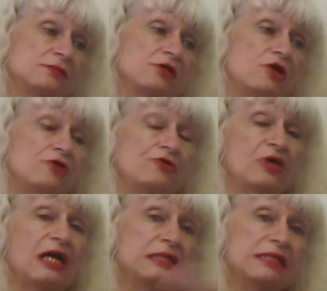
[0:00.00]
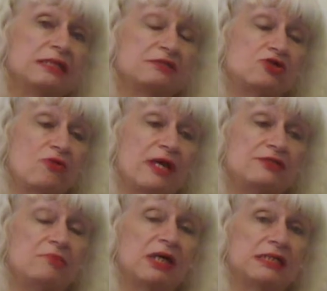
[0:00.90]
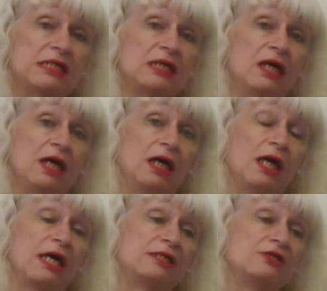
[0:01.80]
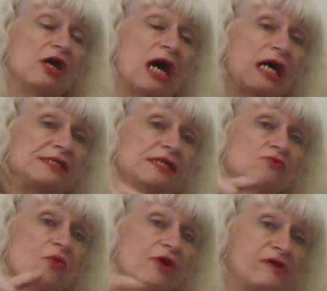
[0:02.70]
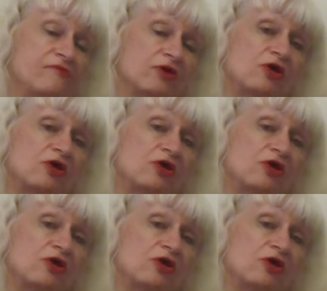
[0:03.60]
The alien create the body, and the alien working for